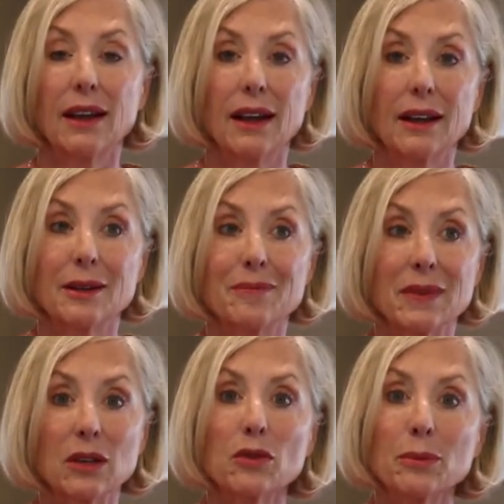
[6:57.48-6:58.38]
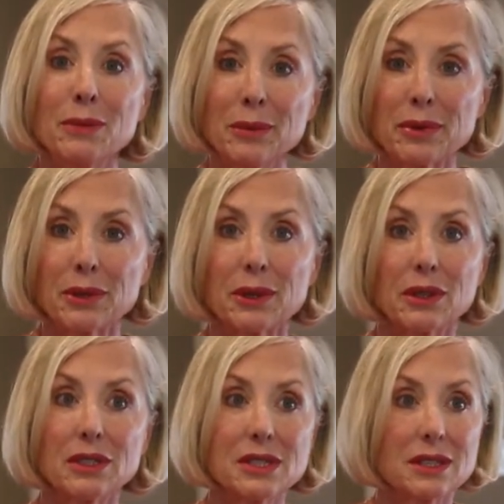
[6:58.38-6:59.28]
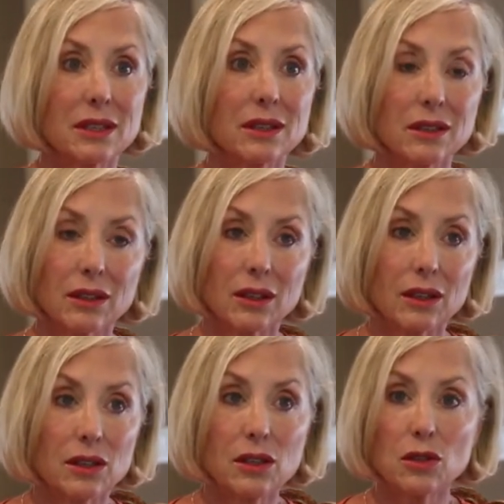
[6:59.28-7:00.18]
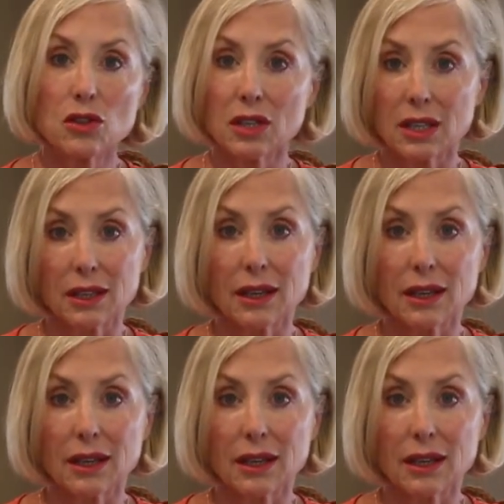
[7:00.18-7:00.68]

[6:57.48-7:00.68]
And remember, this is a huge thing that I